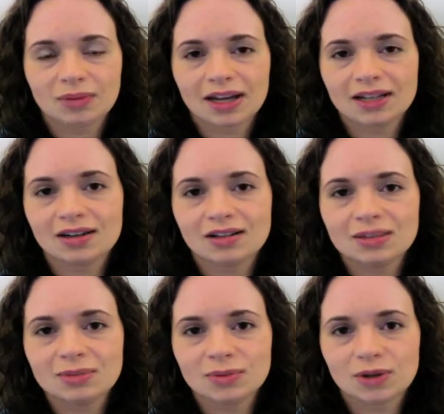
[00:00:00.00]
I had
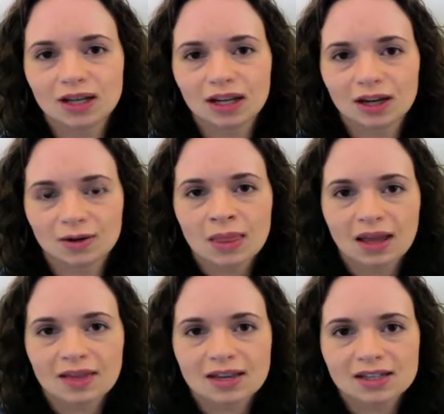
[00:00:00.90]
hardly been working out.
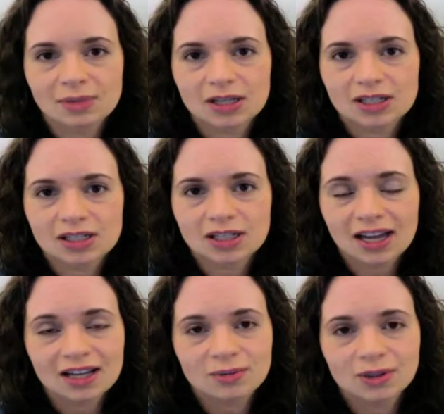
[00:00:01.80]
And then especially I
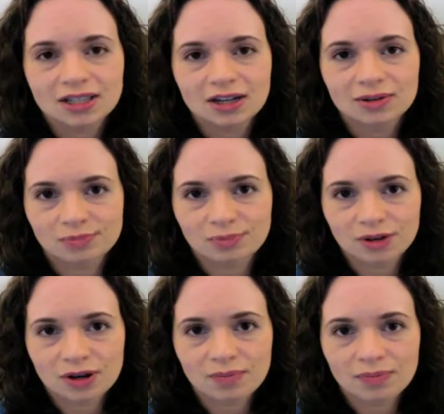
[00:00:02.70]
hadn't worked out
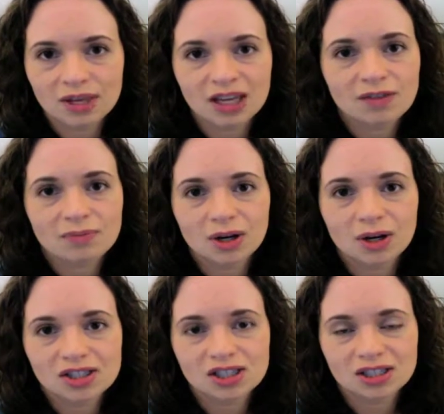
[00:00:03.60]
from the beginning of
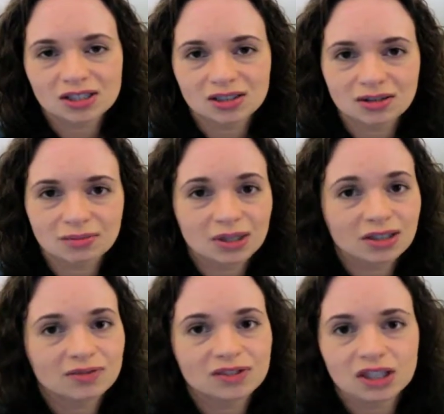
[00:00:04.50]
March until the middle
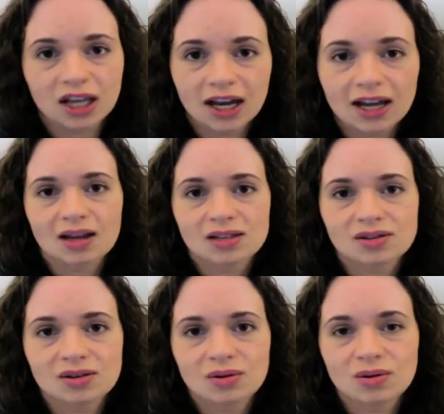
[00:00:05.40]
of July.
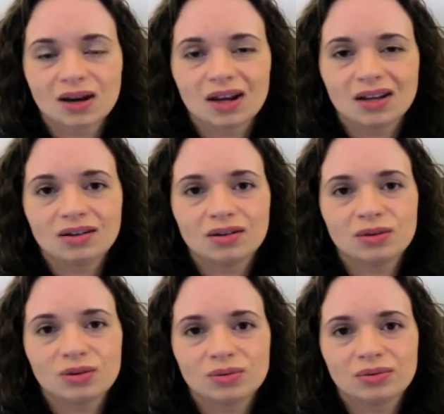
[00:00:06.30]
So I
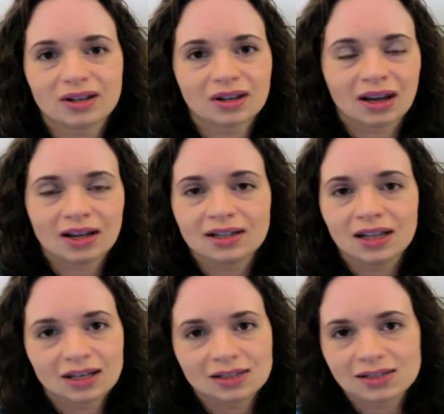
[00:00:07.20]
knew that I had
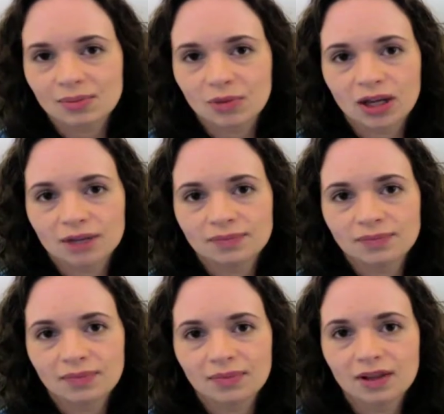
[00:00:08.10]
gained some weight.
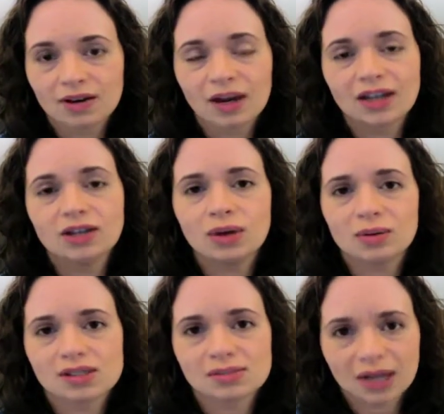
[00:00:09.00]
I knew I
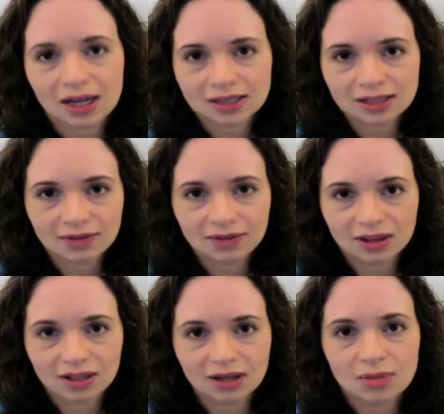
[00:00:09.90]
wasn't back to
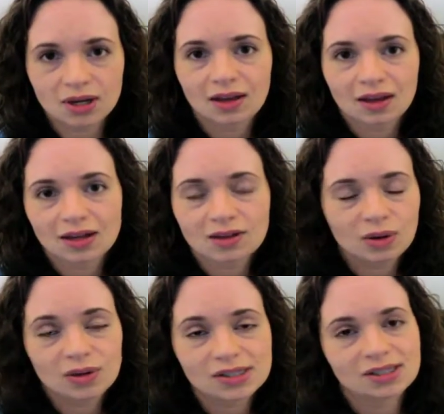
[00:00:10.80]
everything, but I knew I
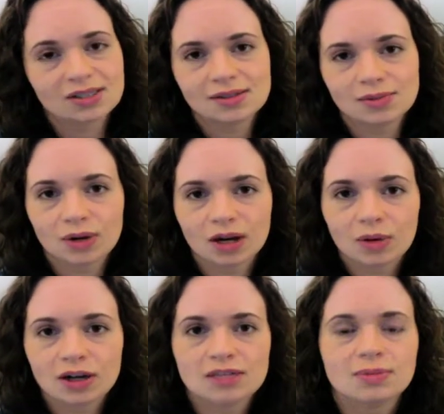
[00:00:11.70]
wasn't where I
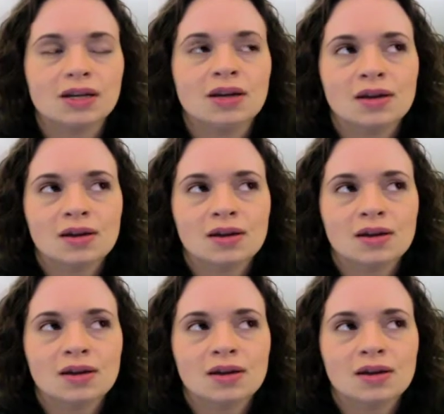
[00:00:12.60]
wanted to be.